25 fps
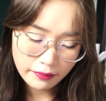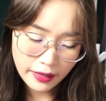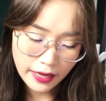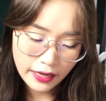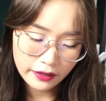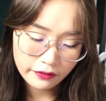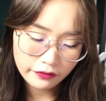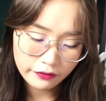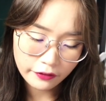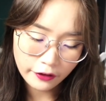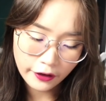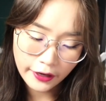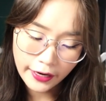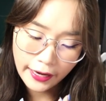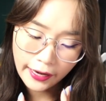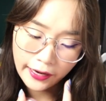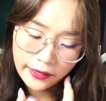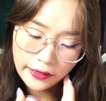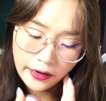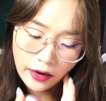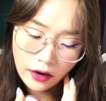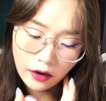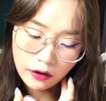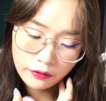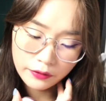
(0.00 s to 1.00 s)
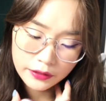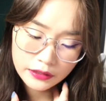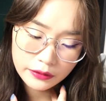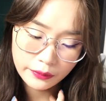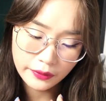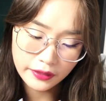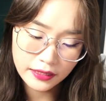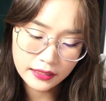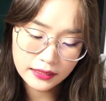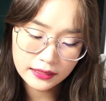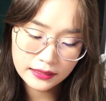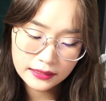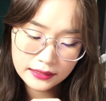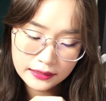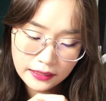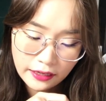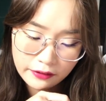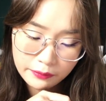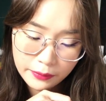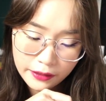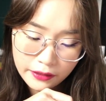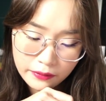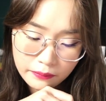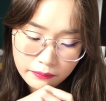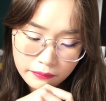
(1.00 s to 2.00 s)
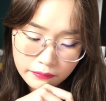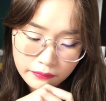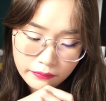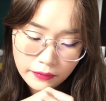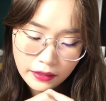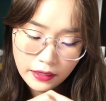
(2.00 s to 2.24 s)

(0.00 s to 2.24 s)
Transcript: matte for 8 hours with sebum